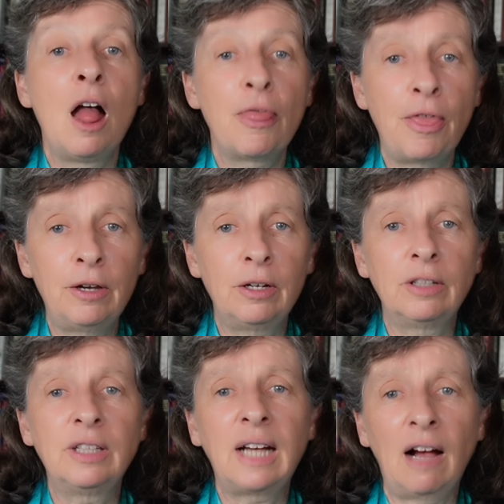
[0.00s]

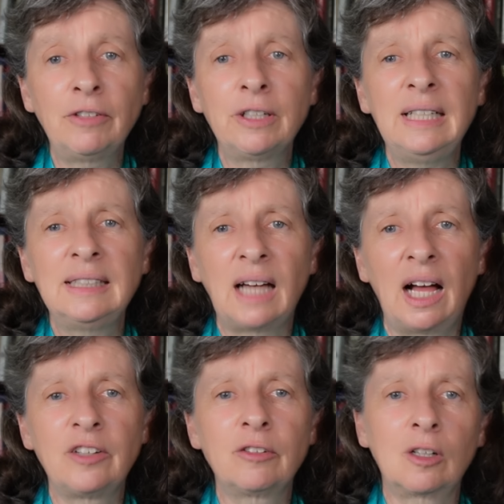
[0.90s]
Third, the Governor is
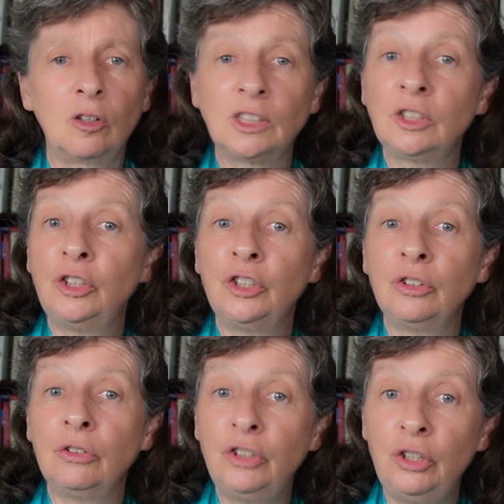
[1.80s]
under a
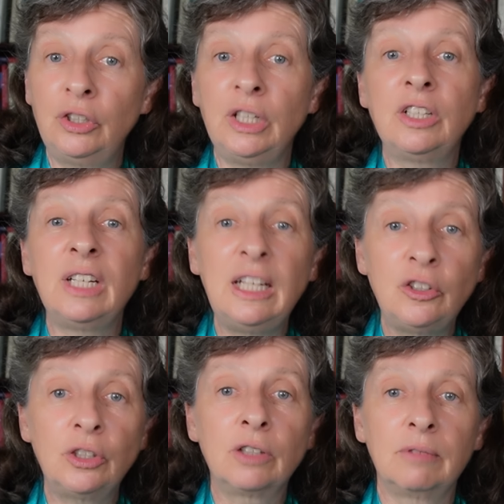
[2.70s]
constitutional duty to
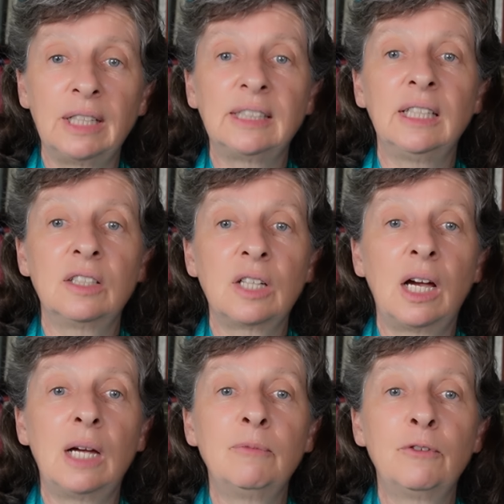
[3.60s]
issue the writs in
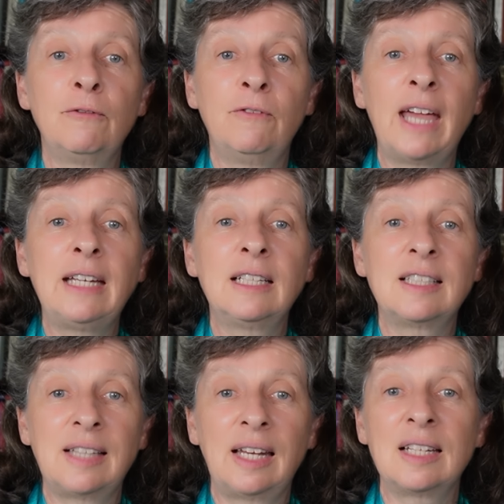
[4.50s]
time for vacant
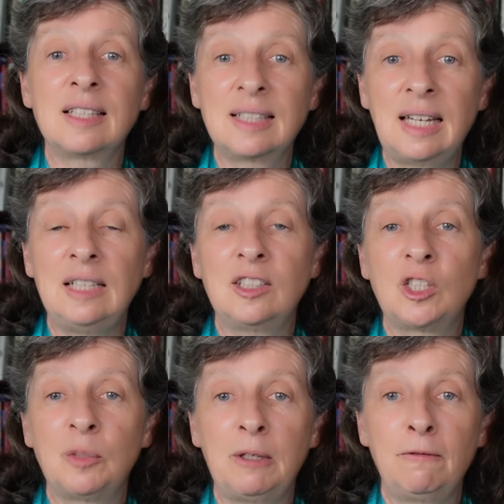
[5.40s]
Senate seats
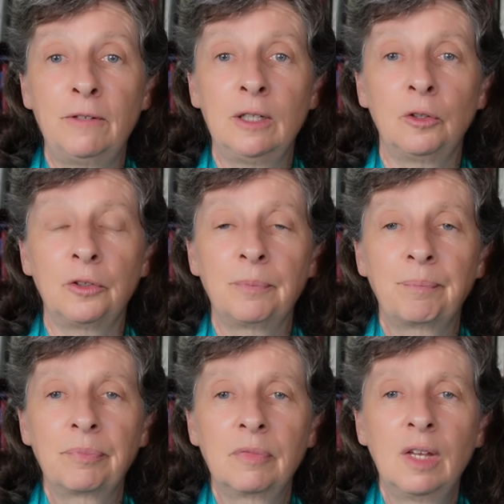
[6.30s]
to be filled.
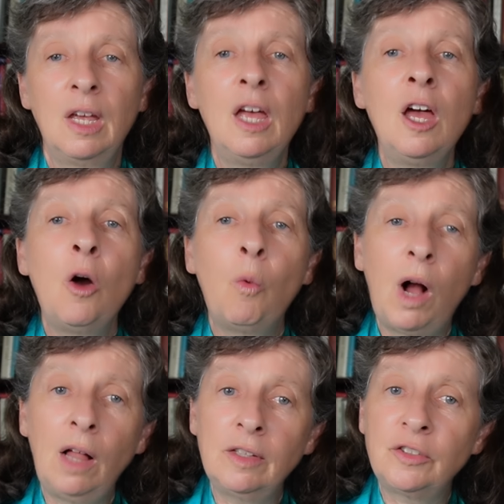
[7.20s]

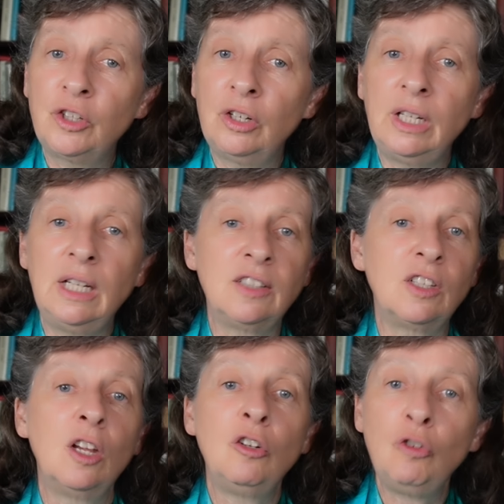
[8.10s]
While this duty
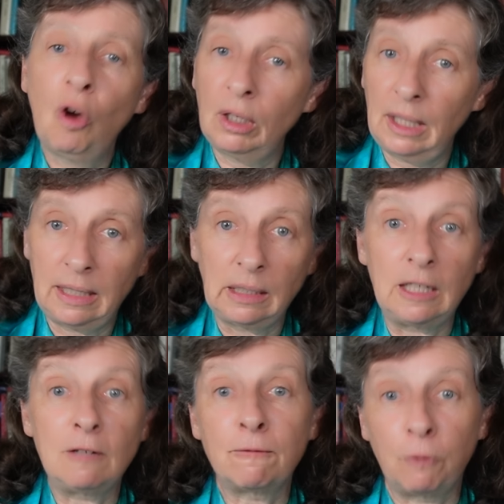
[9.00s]
is not
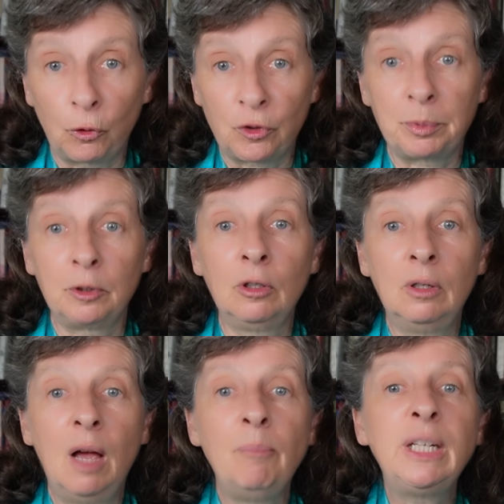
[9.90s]
legally enforceable
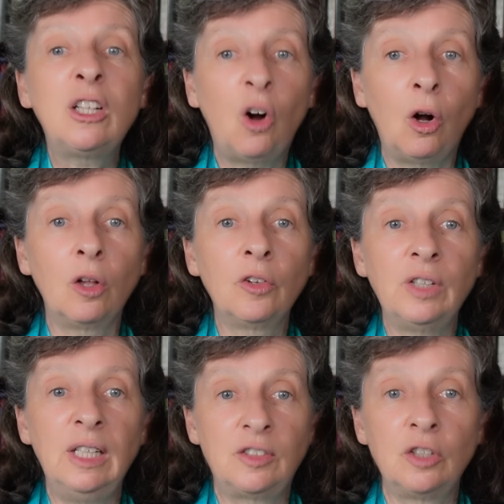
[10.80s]

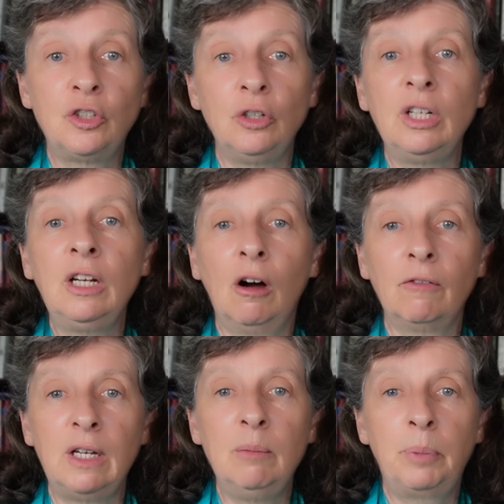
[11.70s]
because it's a duty
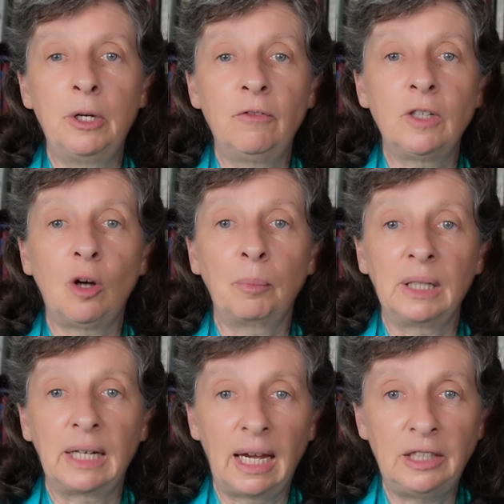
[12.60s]
of imperfect
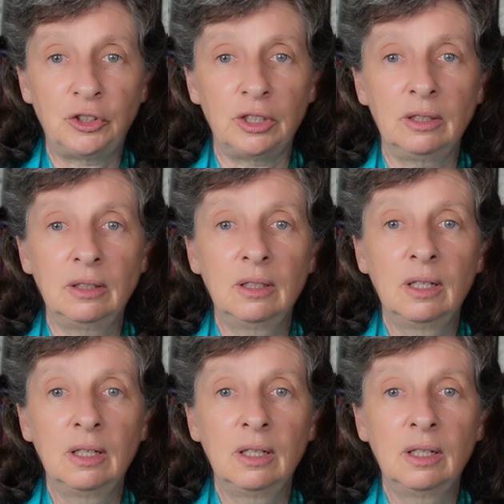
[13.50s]
obligation,